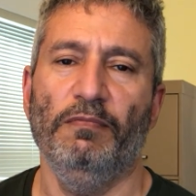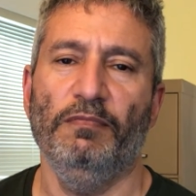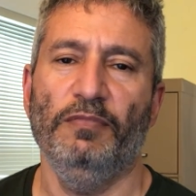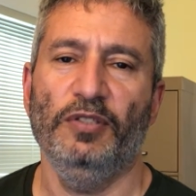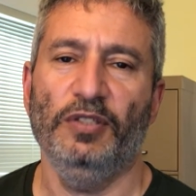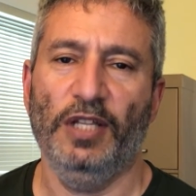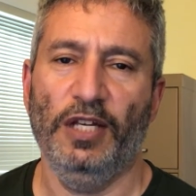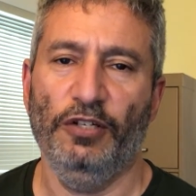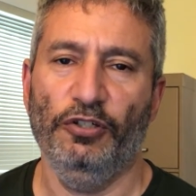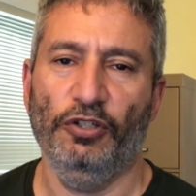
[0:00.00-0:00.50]

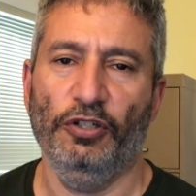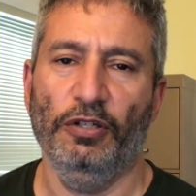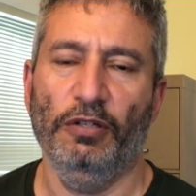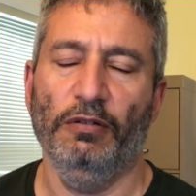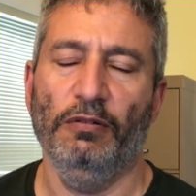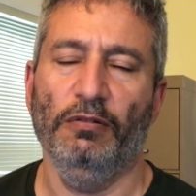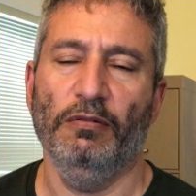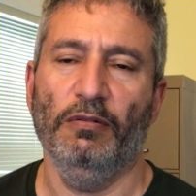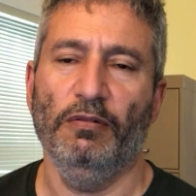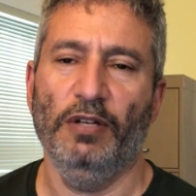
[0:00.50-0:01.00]

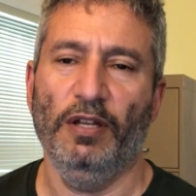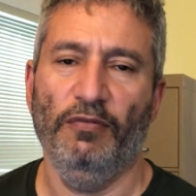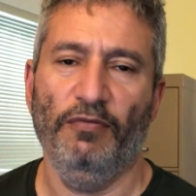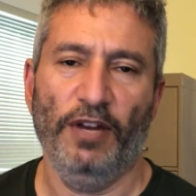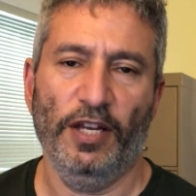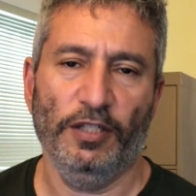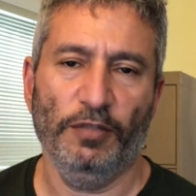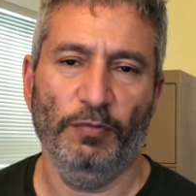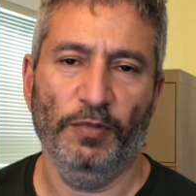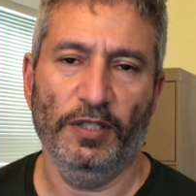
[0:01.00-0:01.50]
station
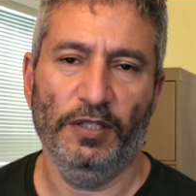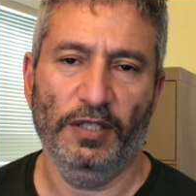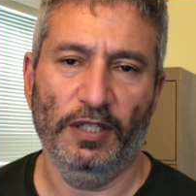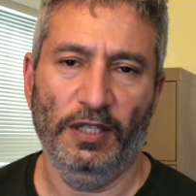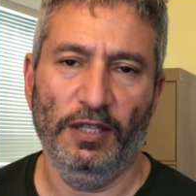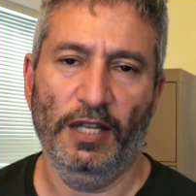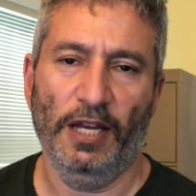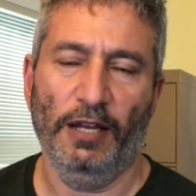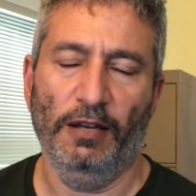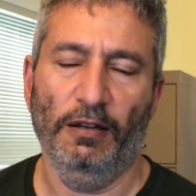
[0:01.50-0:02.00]
investments
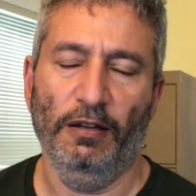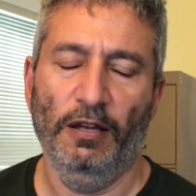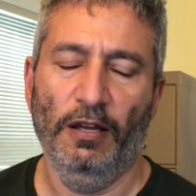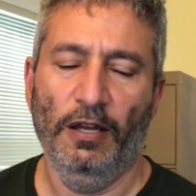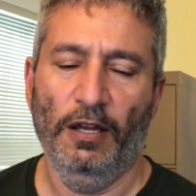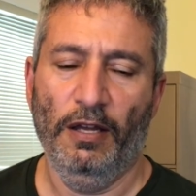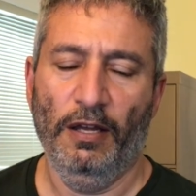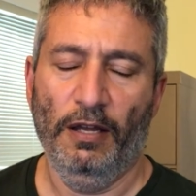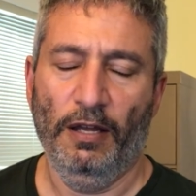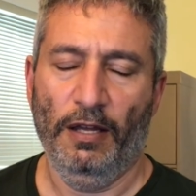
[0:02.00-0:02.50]
in that
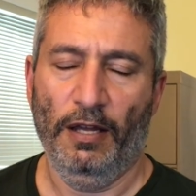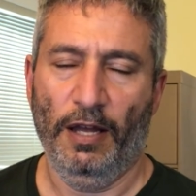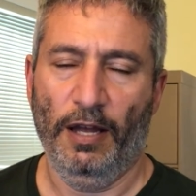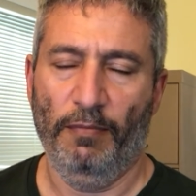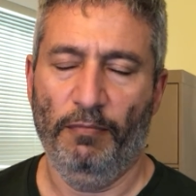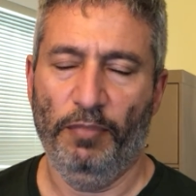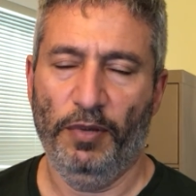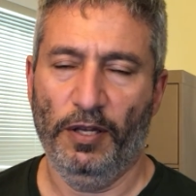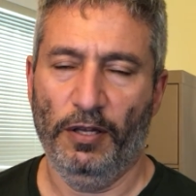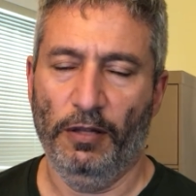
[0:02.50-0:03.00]

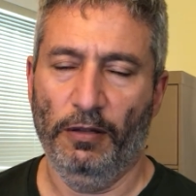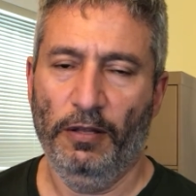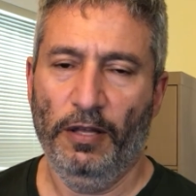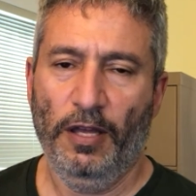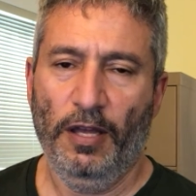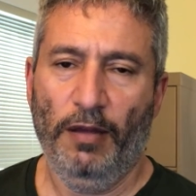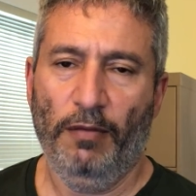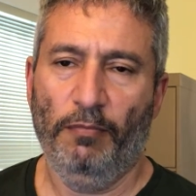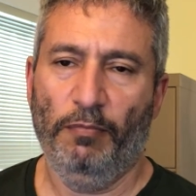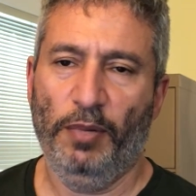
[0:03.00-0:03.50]
bill,
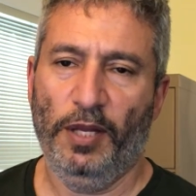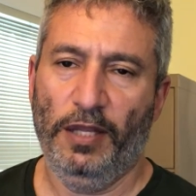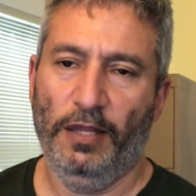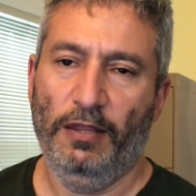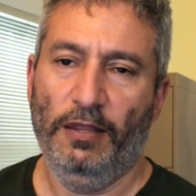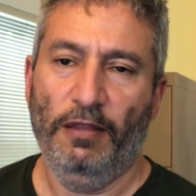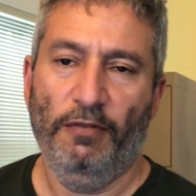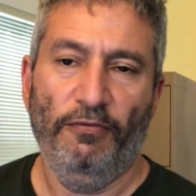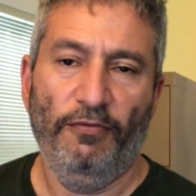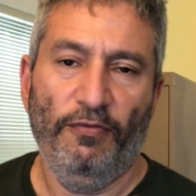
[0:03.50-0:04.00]

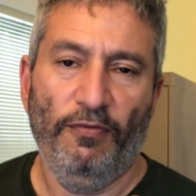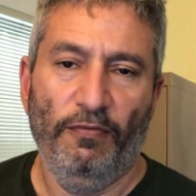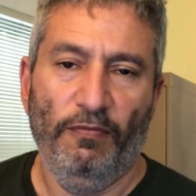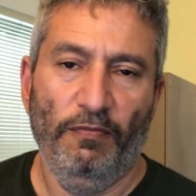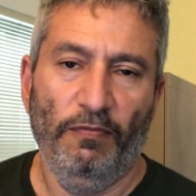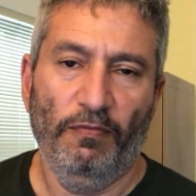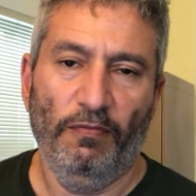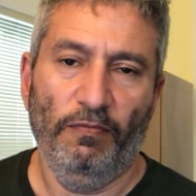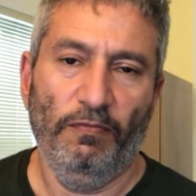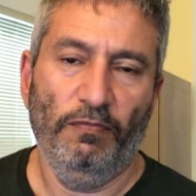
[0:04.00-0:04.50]
but
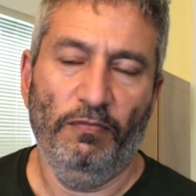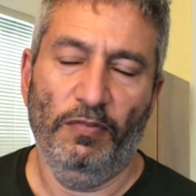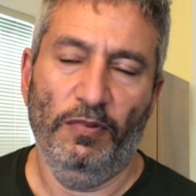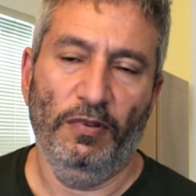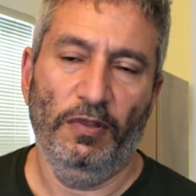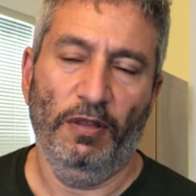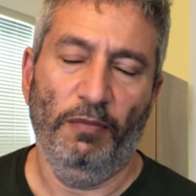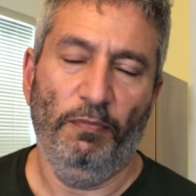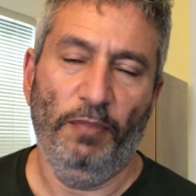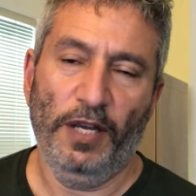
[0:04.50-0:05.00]

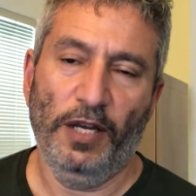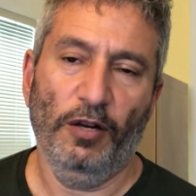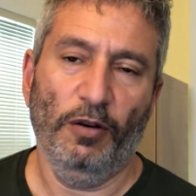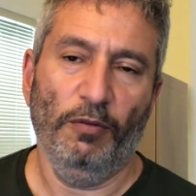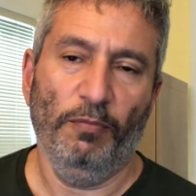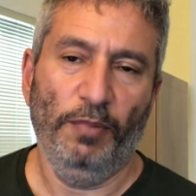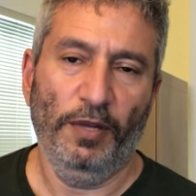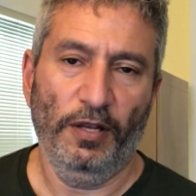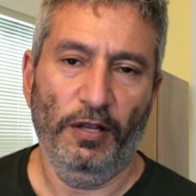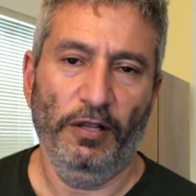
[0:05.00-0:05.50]
the bigger
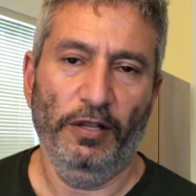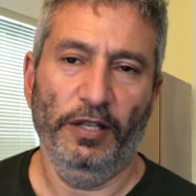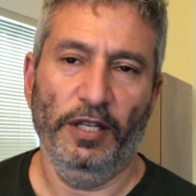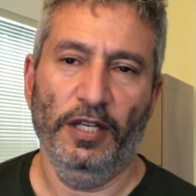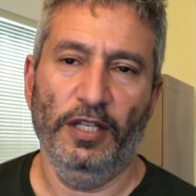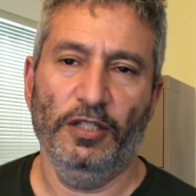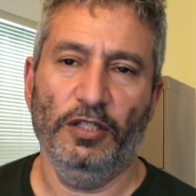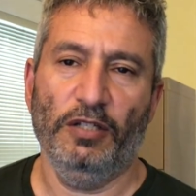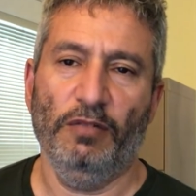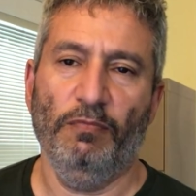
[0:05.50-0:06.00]
bill
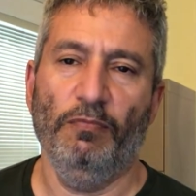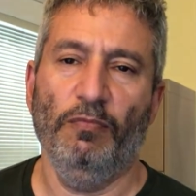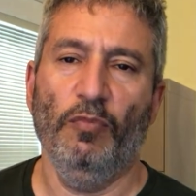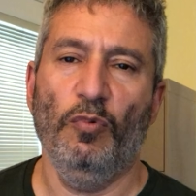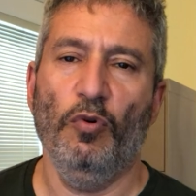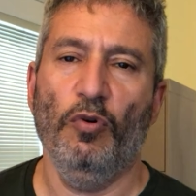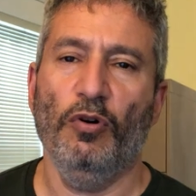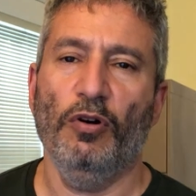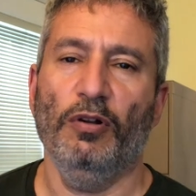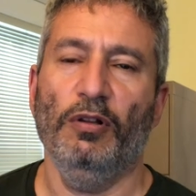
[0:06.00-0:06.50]
is
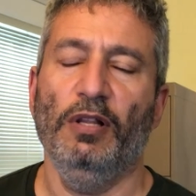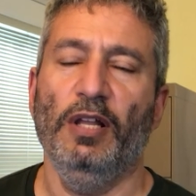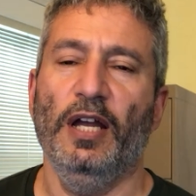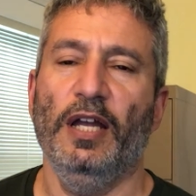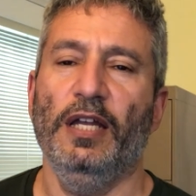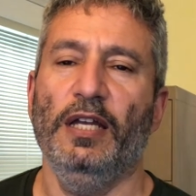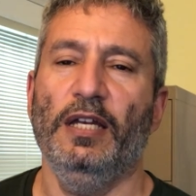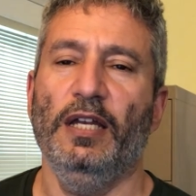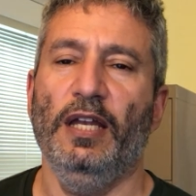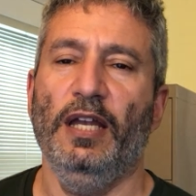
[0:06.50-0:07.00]
more
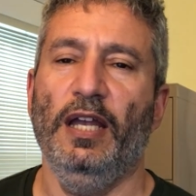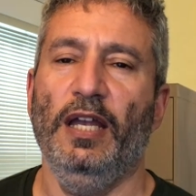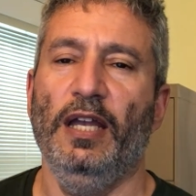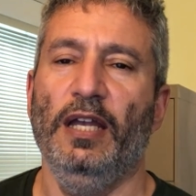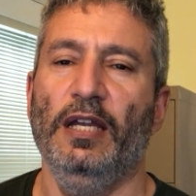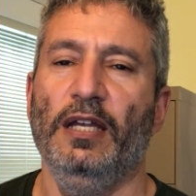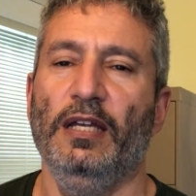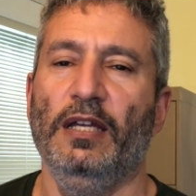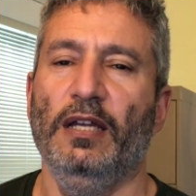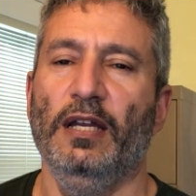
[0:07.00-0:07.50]
like
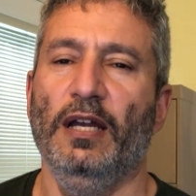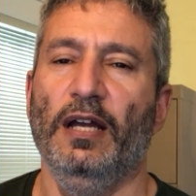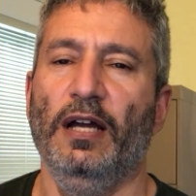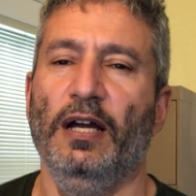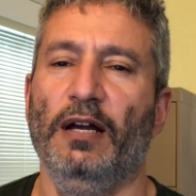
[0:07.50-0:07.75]
a